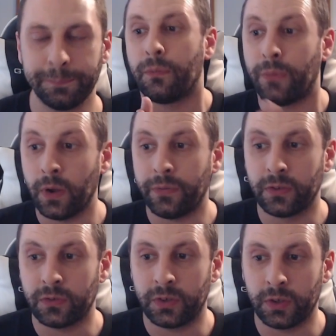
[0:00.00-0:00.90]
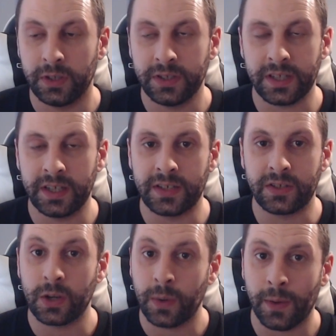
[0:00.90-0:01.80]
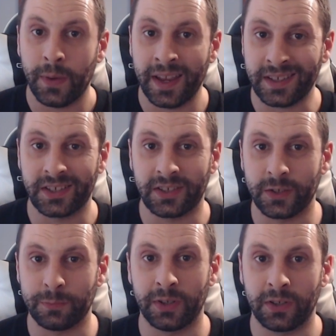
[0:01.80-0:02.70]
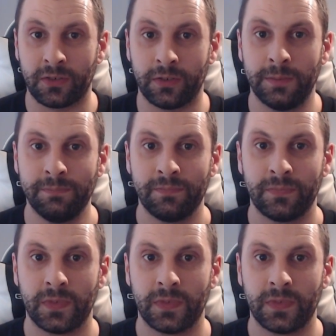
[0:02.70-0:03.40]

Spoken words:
$500 is a 2-hour exercise bike stream.